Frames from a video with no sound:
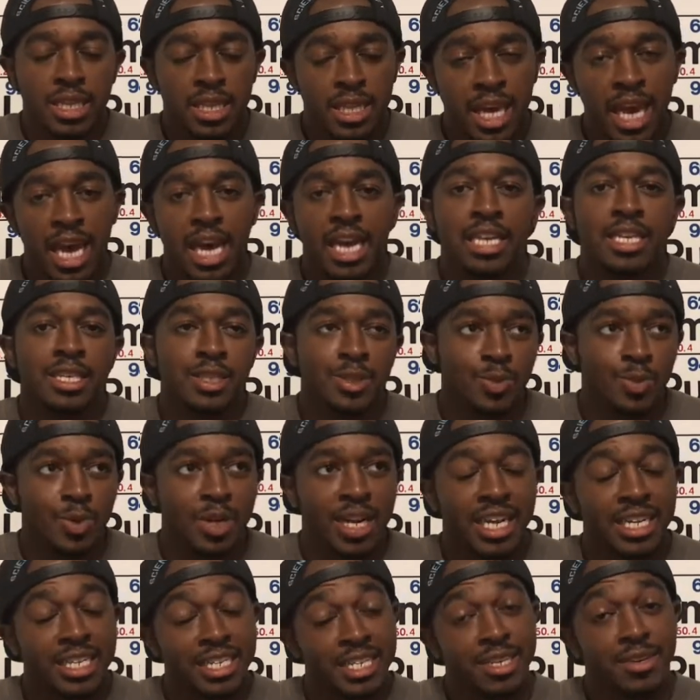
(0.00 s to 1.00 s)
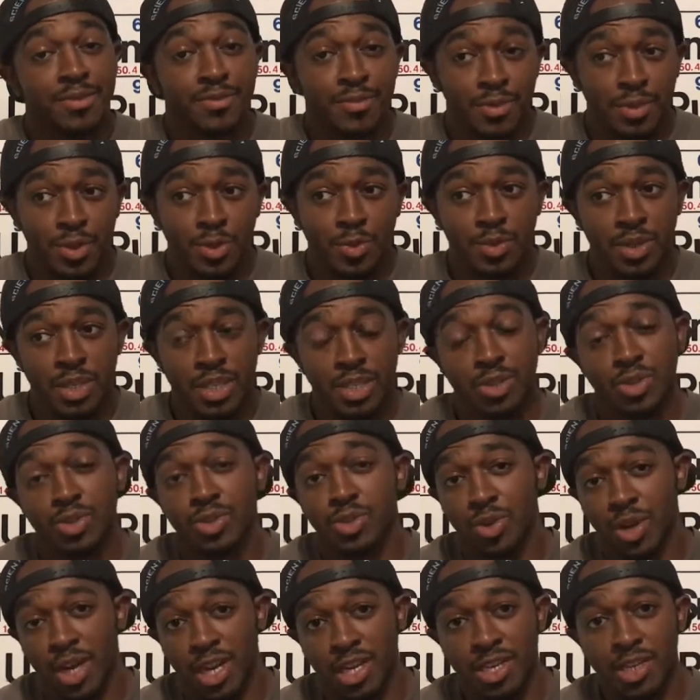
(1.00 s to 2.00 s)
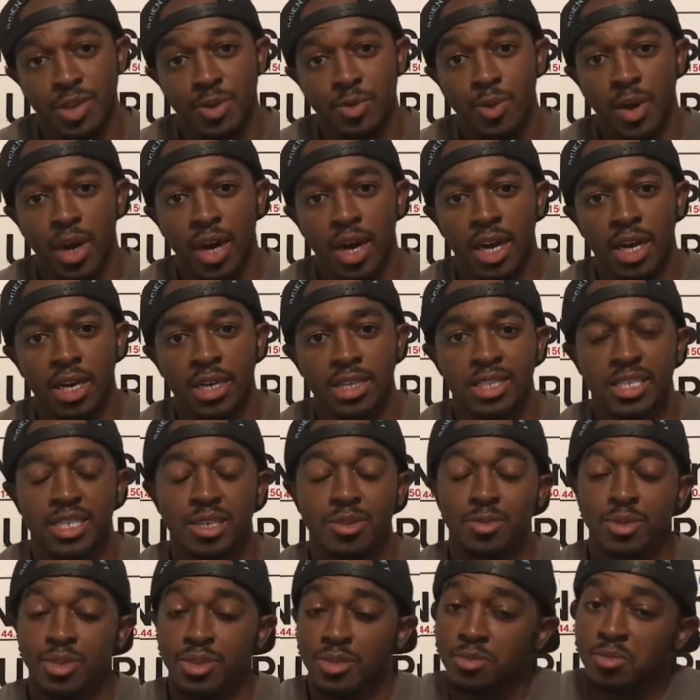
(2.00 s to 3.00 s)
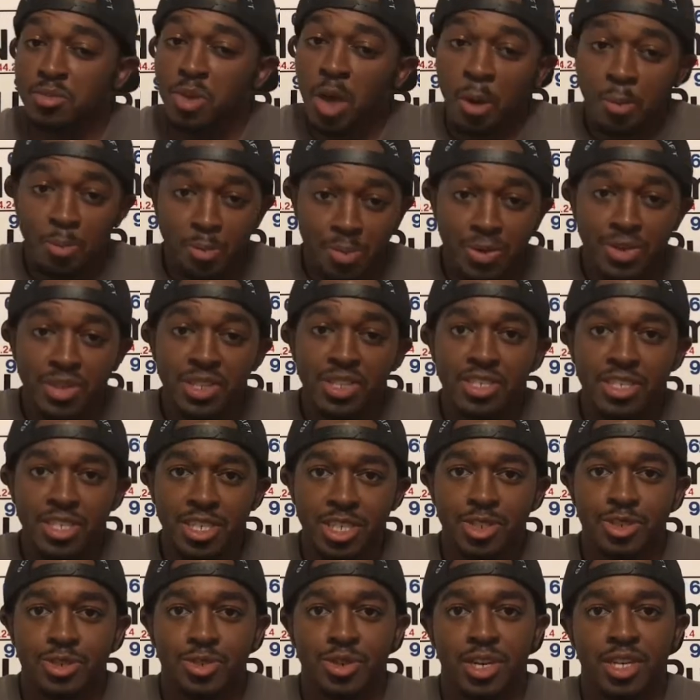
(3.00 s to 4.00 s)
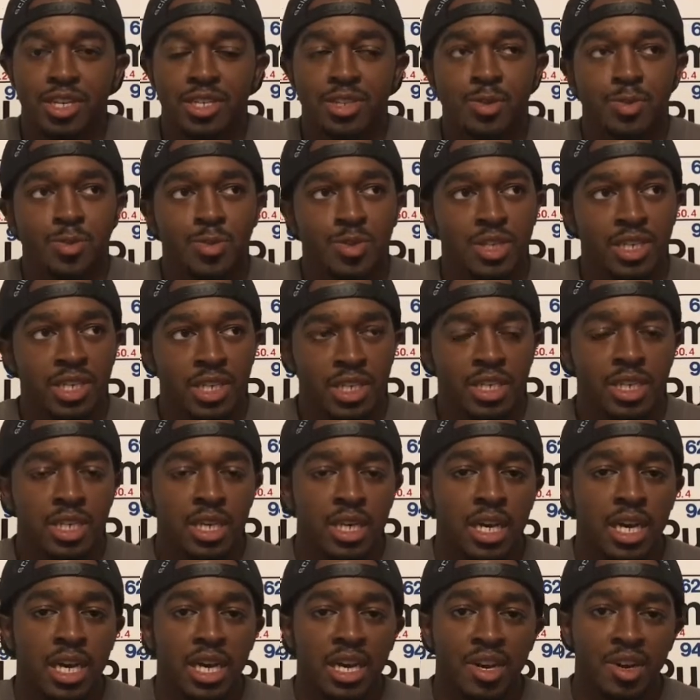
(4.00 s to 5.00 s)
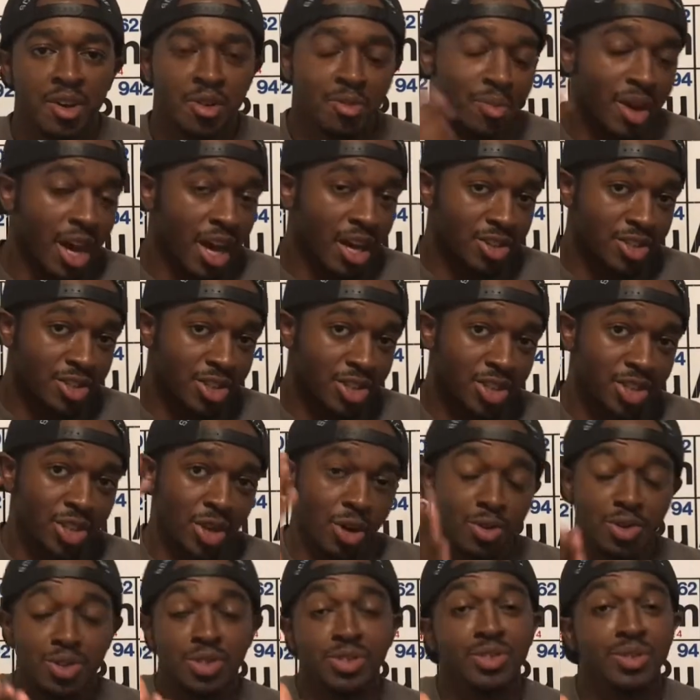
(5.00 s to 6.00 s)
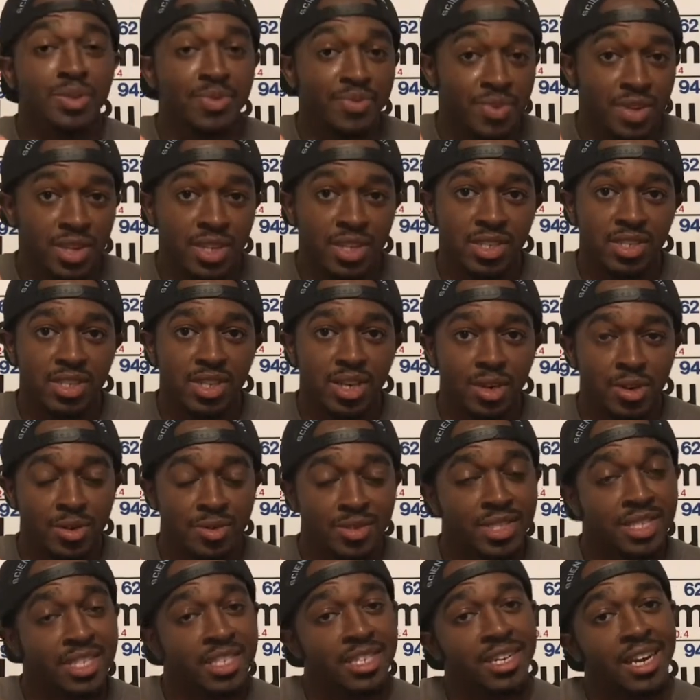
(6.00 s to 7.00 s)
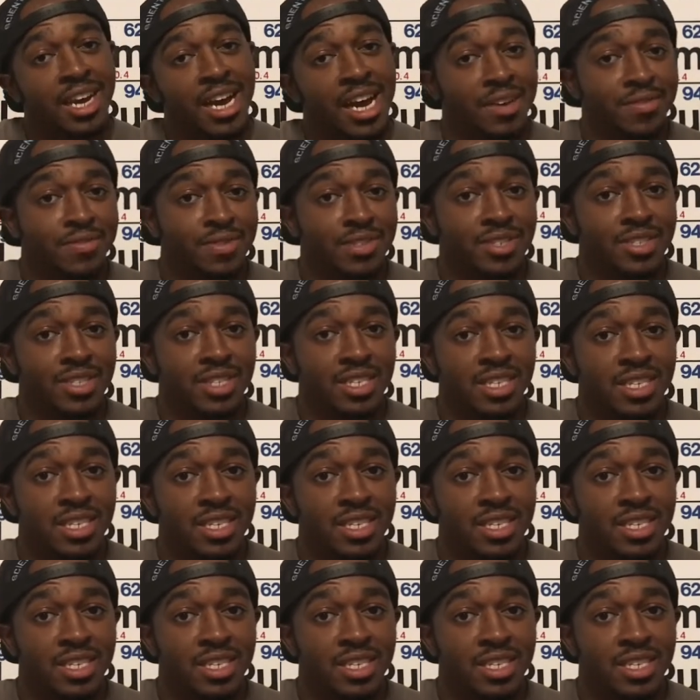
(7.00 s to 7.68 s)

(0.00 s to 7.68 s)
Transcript: that is what I did for the week. Training wise, it was a pretty good training week. I'll show you the videos here after